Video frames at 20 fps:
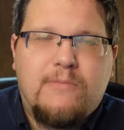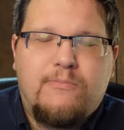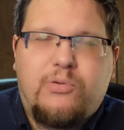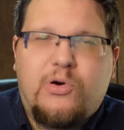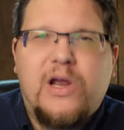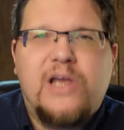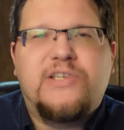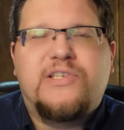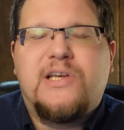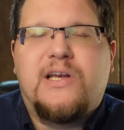
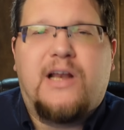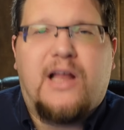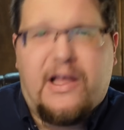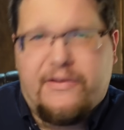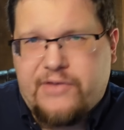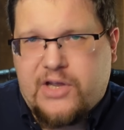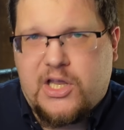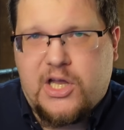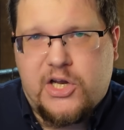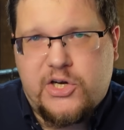president
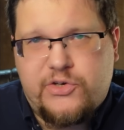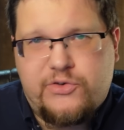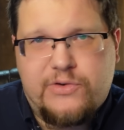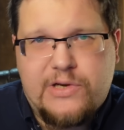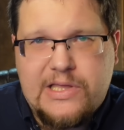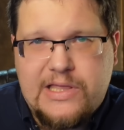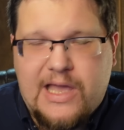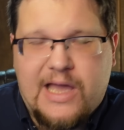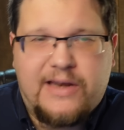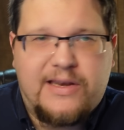of a
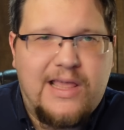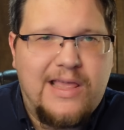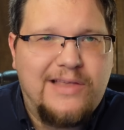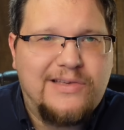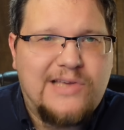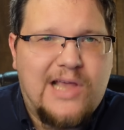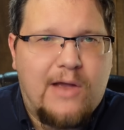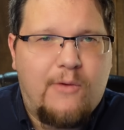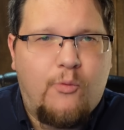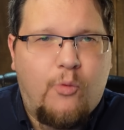country that
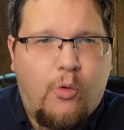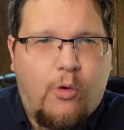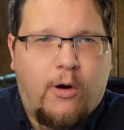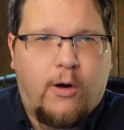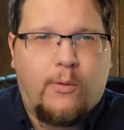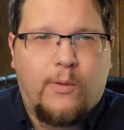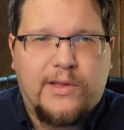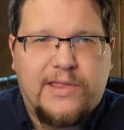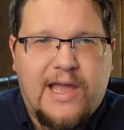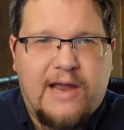is at
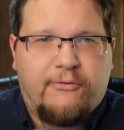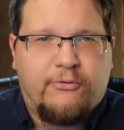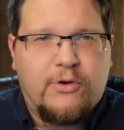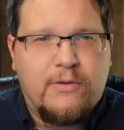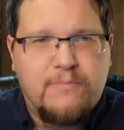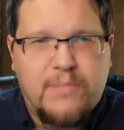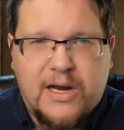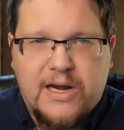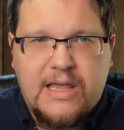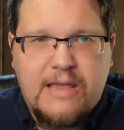war with
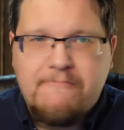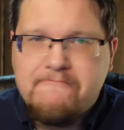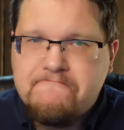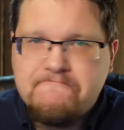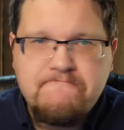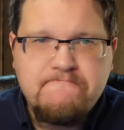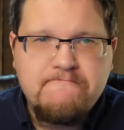everybody.